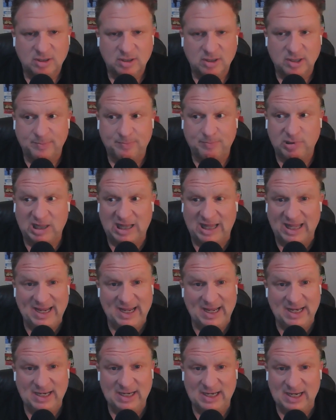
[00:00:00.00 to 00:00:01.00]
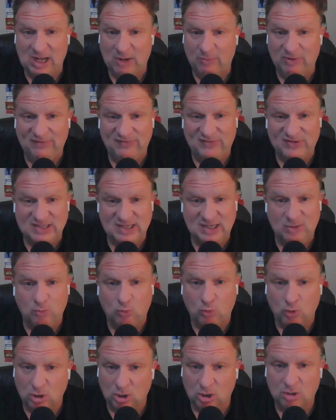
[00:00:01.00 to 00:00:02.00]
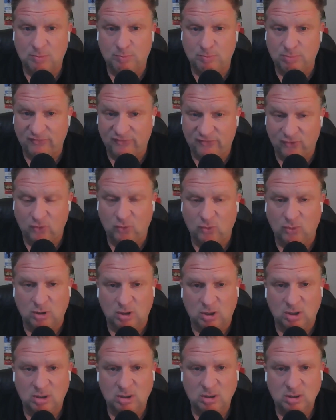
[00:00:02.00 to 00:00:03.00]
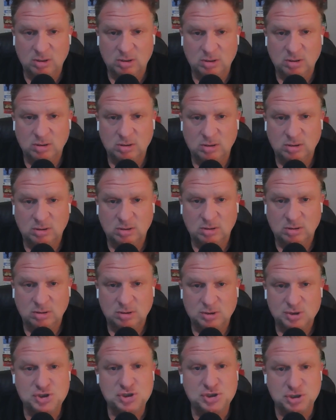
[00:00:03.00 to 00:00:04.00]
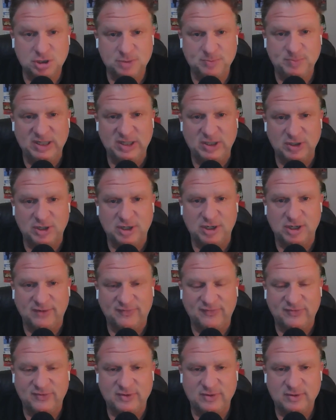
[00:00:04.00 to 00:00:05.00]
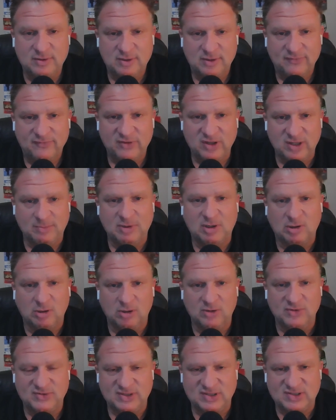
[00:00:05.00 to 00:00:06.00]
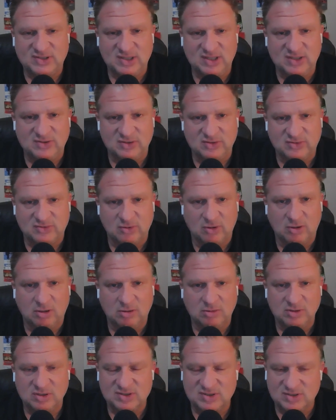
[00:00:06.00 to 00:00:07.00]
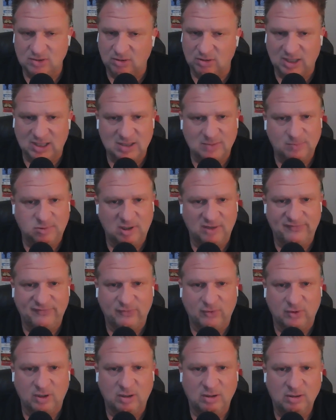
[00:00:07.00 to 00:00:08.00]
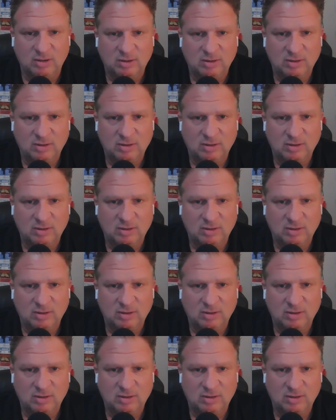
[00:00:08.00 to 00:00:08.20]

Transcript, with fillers: the plan that we've seen work before should be good enough for them to close this season strong. There's still a lot to play for.